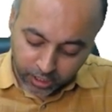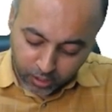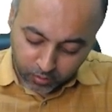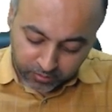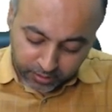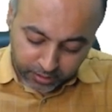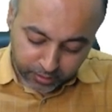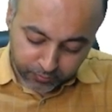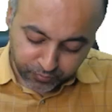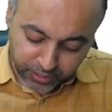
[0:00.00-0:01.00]
Now,
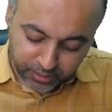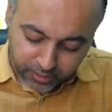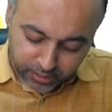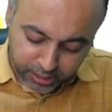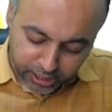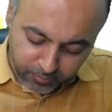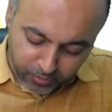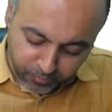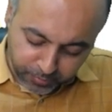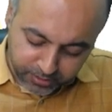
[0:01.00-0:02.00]
with the
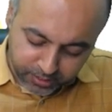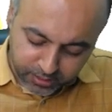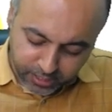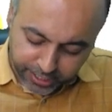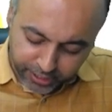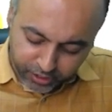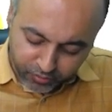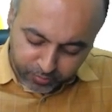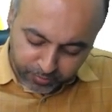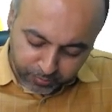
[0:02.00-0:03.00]
term of pesticide, you
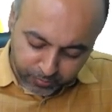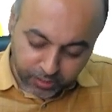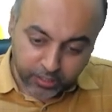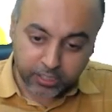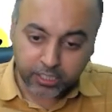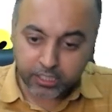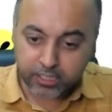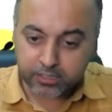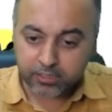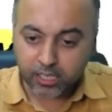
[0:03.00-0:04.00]
have to remember there
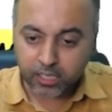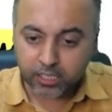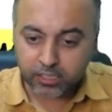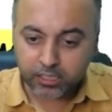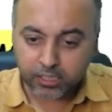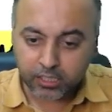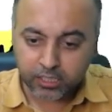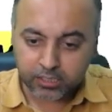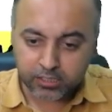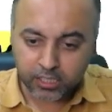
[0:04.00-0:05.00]
is another
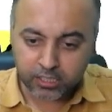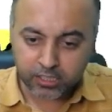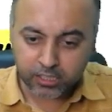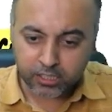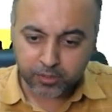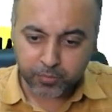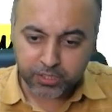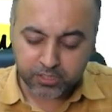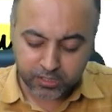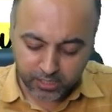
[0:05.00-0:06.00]

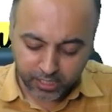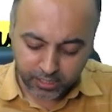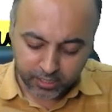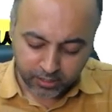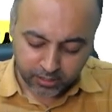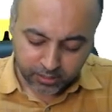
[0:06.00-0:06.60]
pesticide,